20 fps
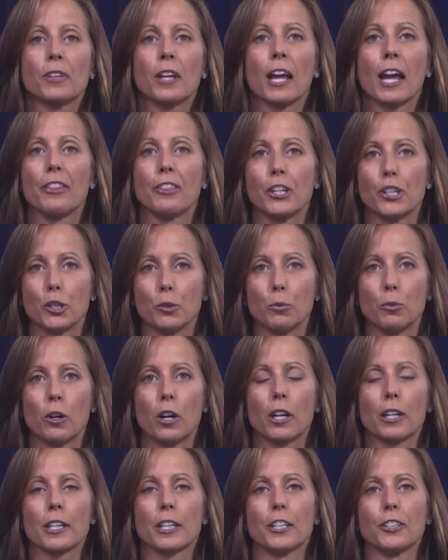and then you
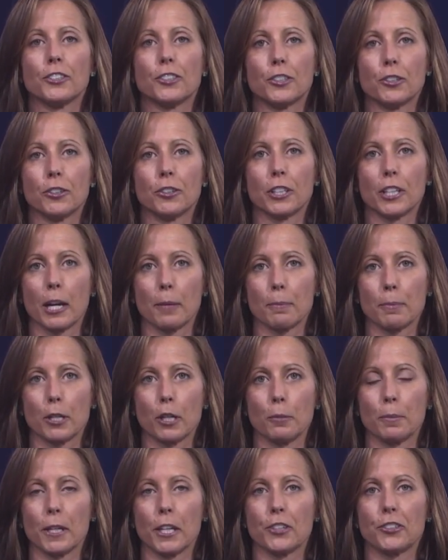walk into the
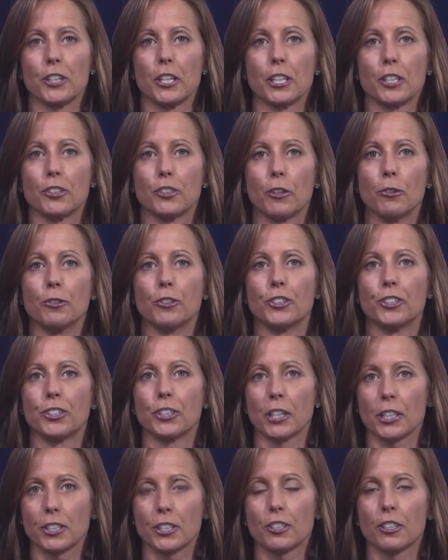IPO pitch and you don't
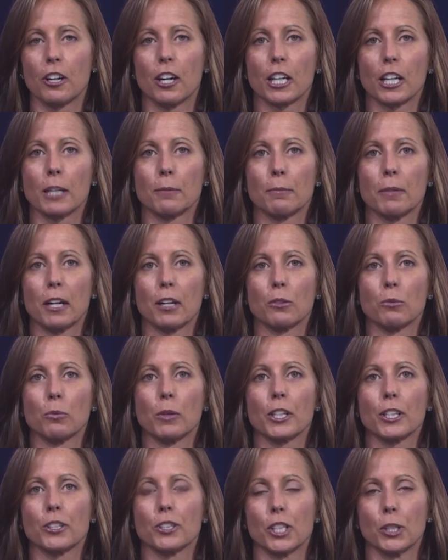just talk about what
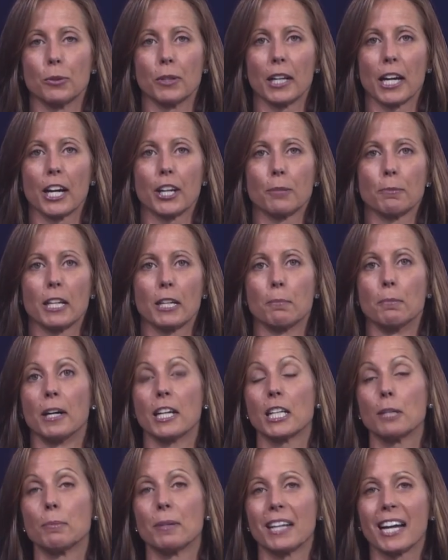you do and how you make
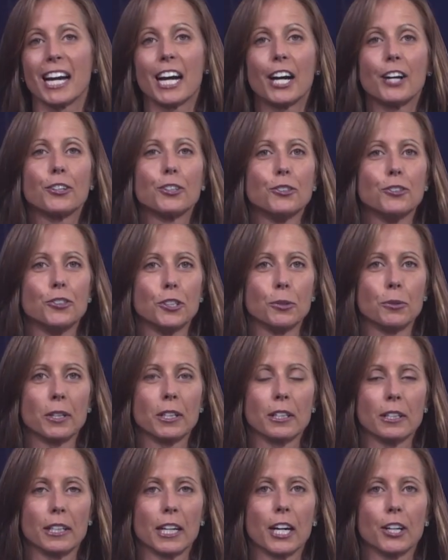money, but how you do it
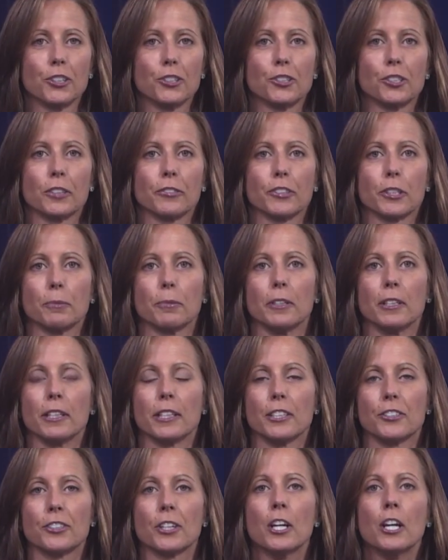and how you serve
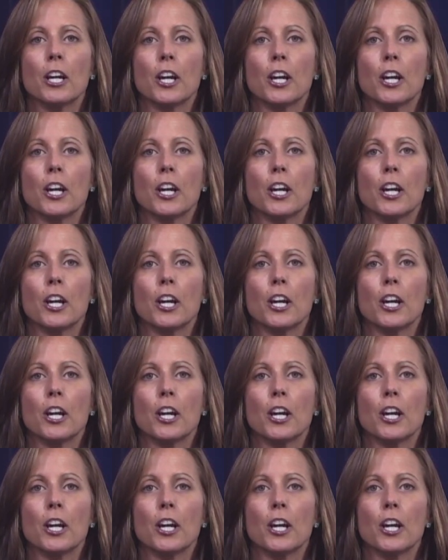communities,